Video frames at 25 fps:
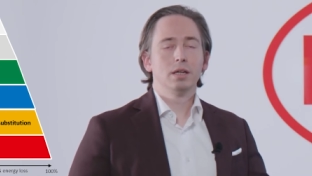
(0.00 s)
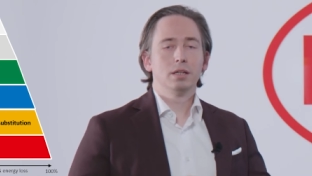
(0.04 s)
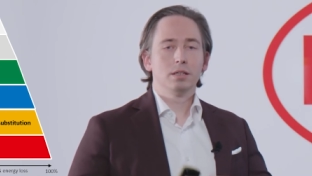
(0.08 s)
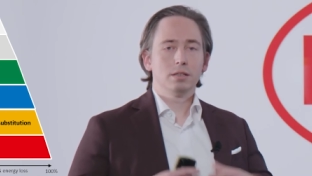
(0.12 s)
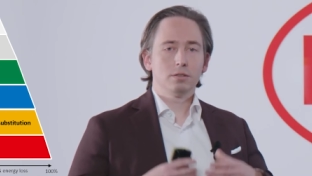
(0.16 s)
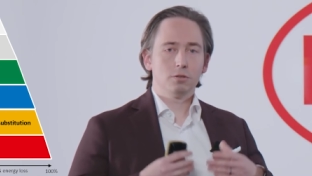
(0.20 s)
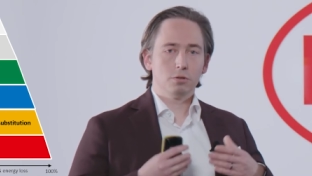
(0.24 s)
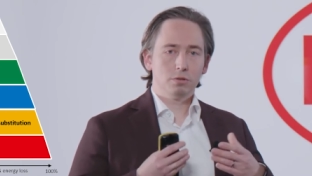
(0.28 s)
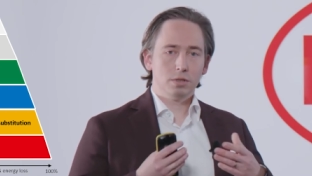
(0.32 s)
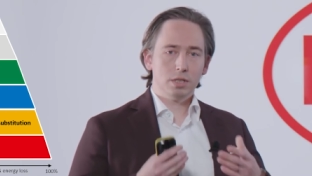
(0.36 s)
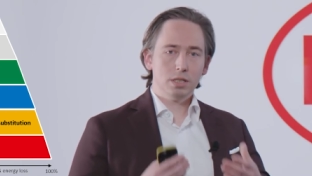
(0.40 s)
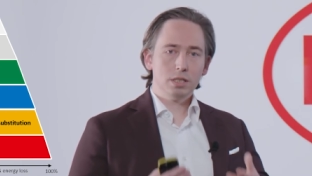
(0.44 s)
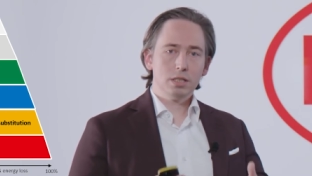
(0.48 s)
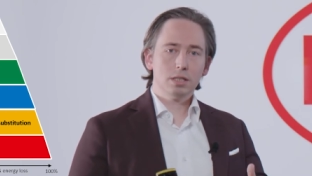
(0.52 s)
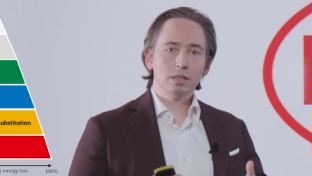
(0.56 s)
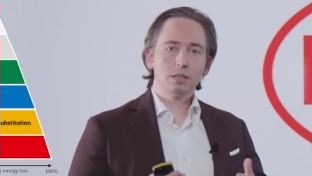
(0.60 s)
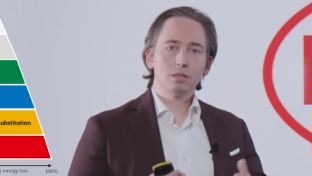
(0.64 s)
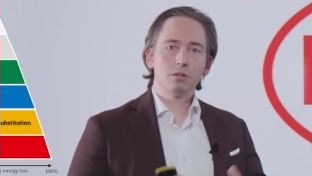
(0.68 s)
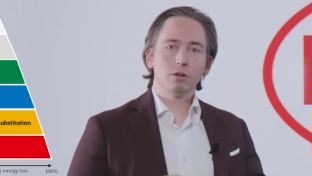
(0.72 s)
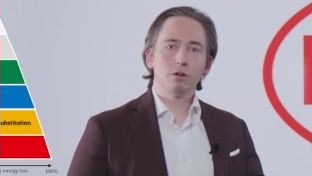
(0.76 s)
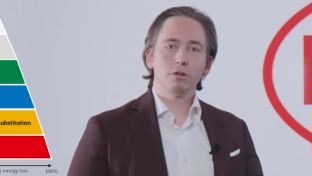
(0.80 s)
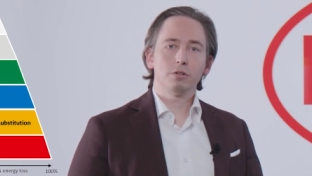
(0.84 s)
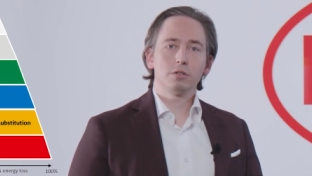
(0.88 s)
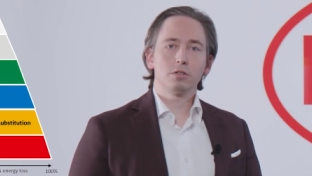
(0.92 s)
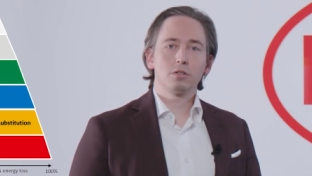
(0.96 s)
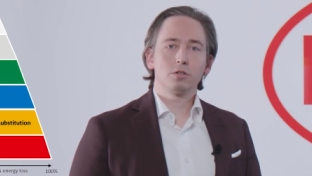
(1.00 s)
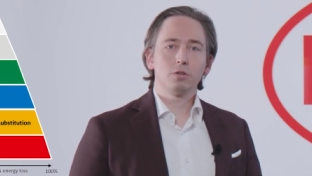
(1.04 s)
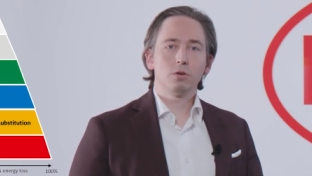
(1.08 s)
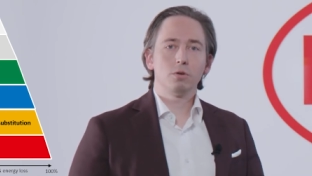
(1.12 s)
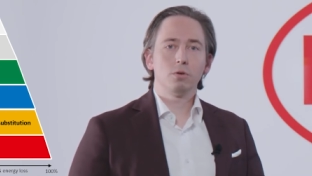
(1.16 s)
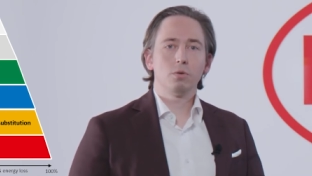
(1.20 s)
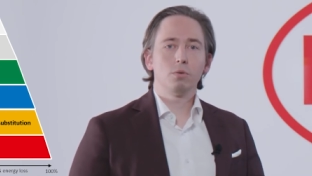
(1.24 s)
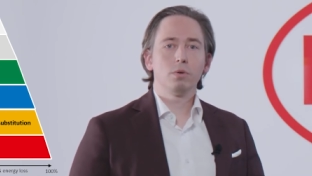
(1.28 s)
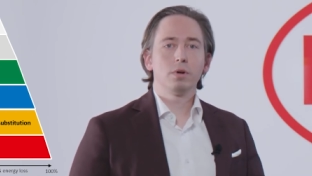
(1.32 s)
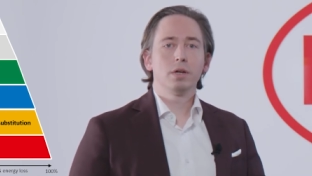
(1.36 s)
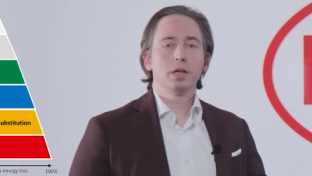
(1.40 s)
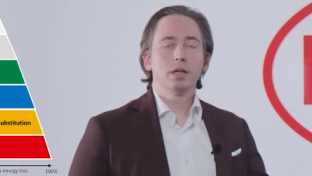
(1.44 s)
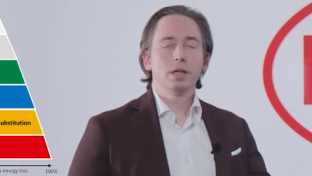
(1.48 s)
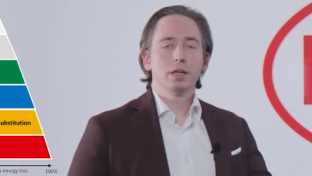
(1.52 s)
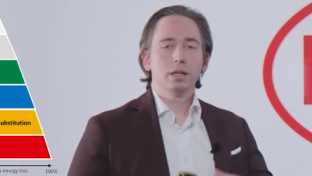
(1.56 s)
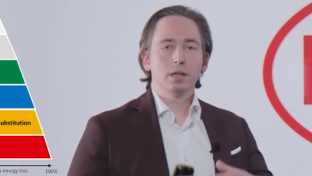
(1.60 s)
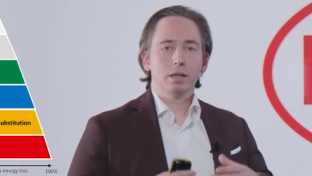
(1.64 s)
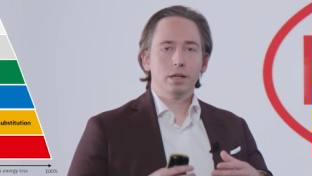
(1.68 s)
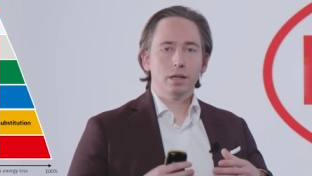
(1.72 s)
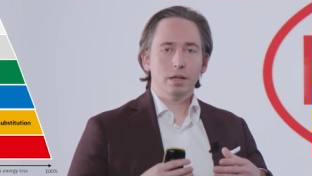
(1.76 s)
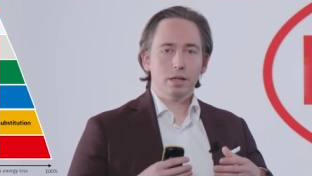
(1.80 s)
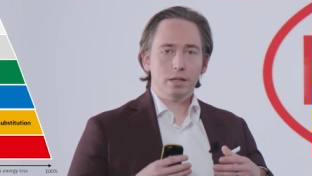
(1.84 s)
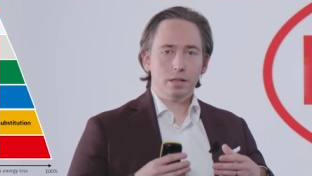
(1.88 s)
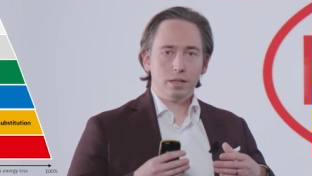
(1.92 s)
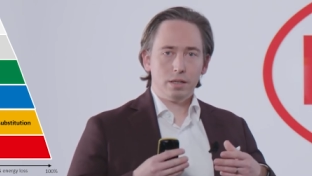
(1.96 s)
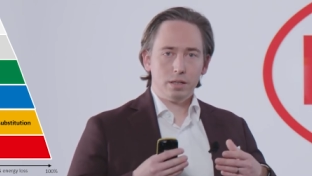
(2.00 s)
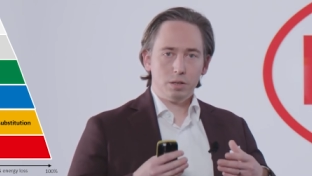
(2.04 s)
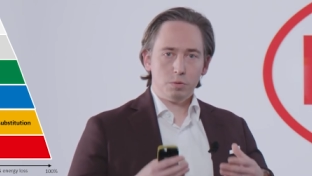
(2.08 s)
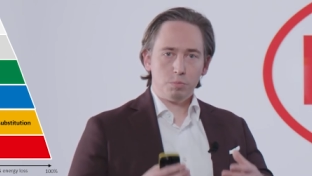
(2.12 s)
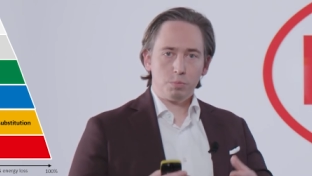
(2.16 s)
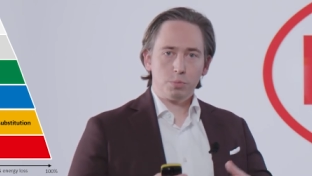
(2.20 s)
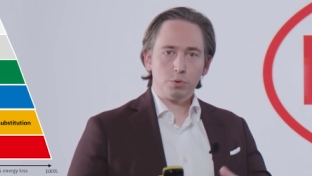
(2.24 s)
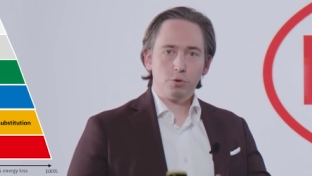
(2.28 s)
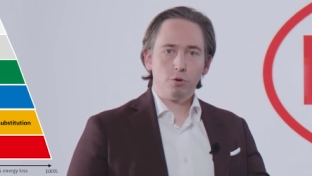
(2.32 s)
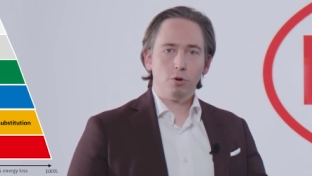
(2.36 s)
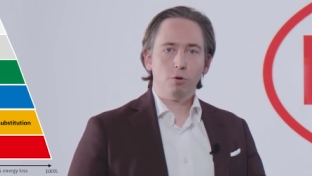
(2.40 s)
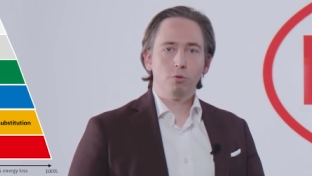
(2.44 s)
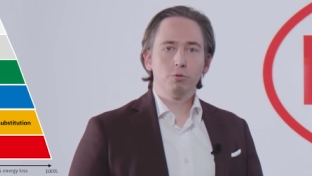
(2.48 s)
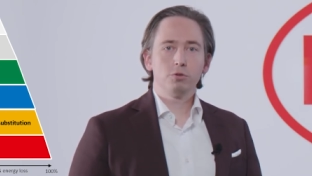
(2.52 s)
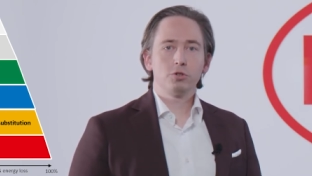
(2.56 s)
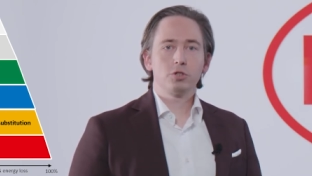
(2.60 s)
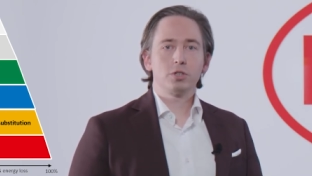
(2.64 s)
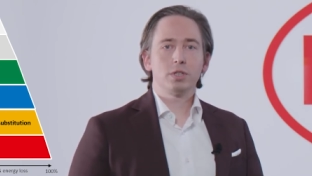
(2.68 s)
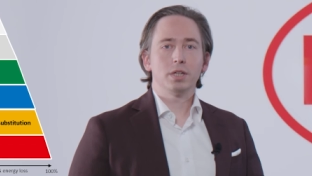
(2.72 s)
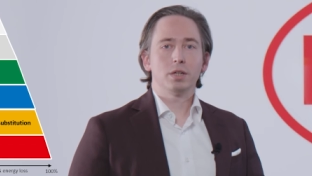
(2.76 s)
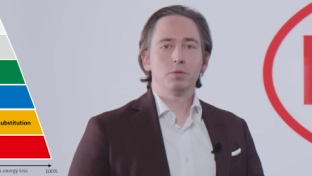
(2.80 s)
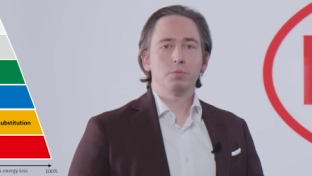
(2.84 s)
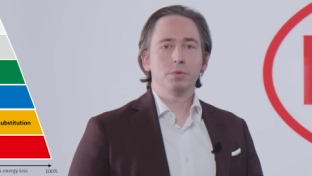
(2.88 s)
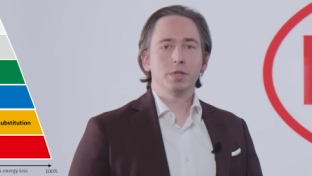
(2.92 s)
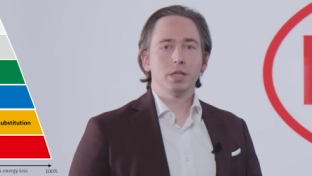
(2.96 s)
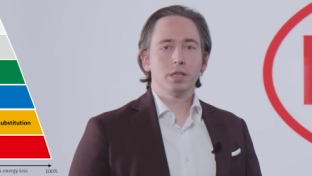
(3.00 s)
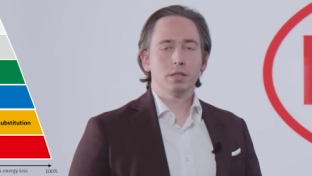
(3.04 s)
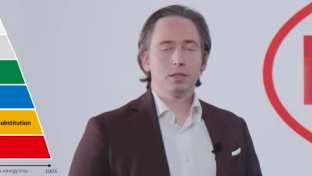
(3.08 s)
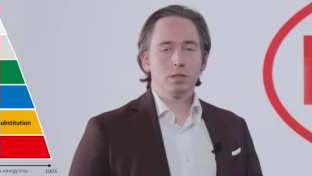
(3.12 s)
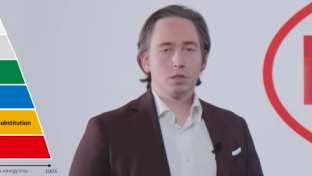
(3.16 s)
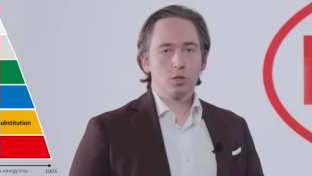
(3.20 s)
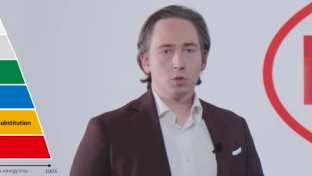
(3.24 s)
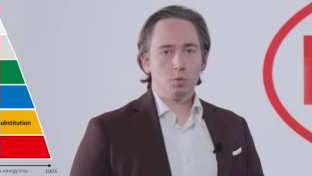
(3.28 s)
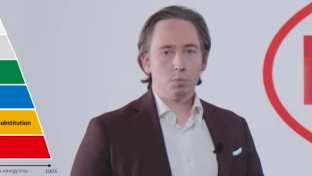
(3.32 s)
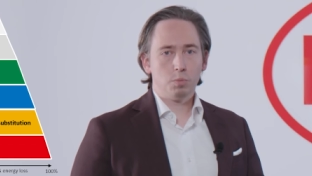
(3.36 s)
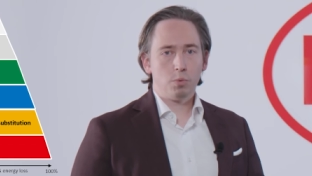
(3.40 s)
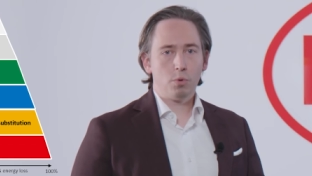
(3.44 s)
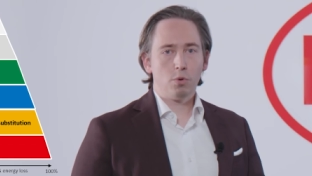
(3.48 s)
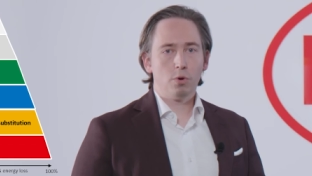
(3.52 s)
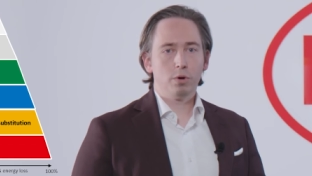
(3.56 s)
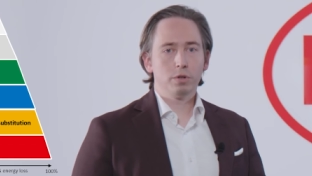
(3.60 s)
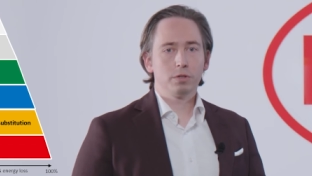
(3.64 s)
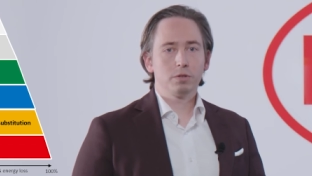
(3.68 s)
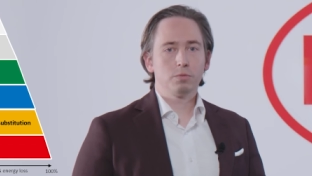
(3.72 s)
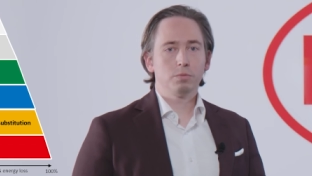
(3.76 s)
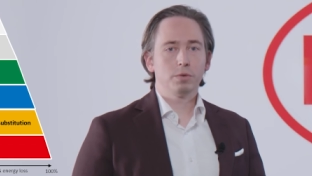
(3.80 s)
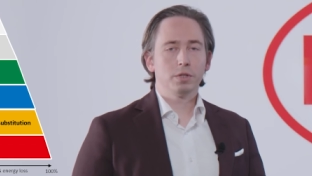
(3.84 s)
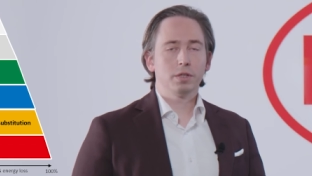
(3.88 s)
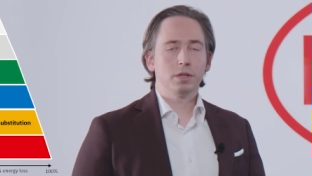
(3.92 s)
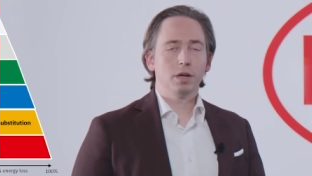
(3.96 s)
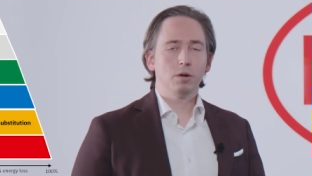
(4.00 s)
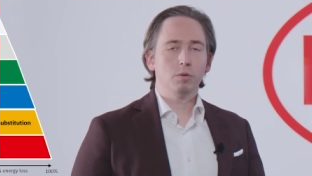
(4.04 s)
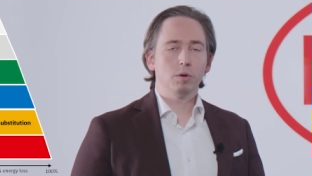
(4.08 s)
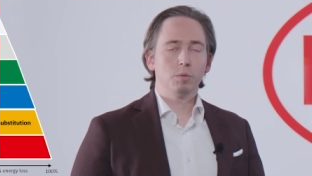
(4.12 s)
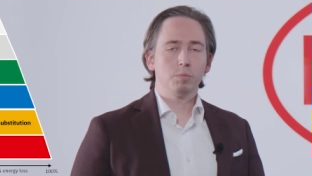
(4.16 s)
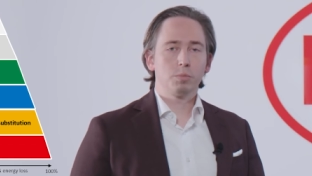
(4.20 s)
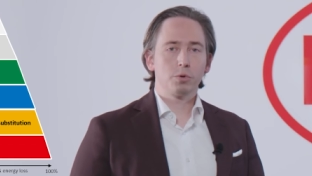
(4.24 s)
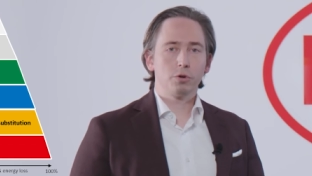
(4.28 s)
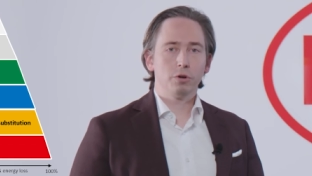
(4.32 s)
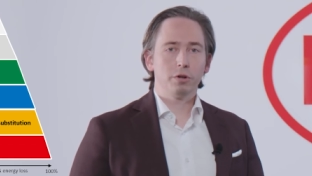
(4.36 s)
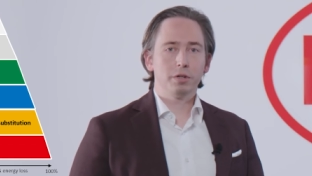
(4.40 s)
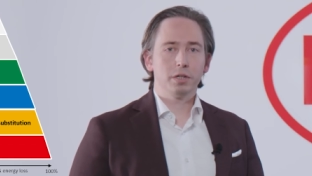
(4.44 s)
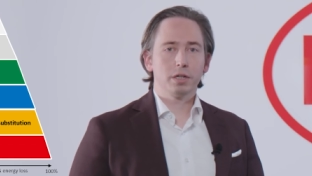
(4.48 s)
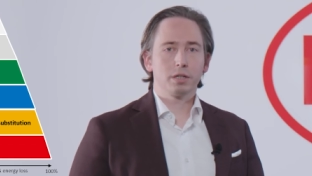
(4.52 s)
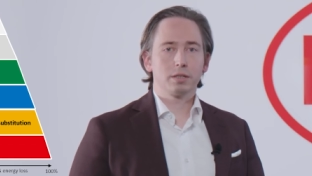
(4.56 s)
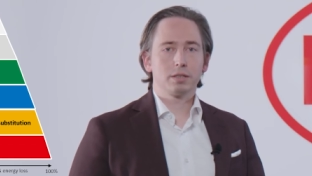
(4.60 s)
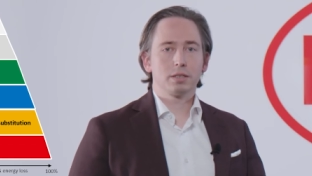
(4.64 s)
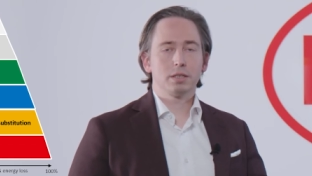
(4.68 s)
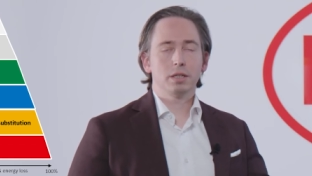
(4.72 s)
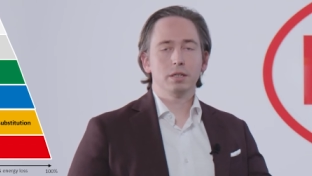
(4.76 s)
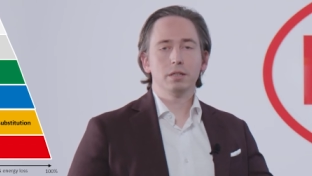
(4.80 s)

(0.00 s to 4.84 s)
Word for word: So this is also an approach that we can support with our products.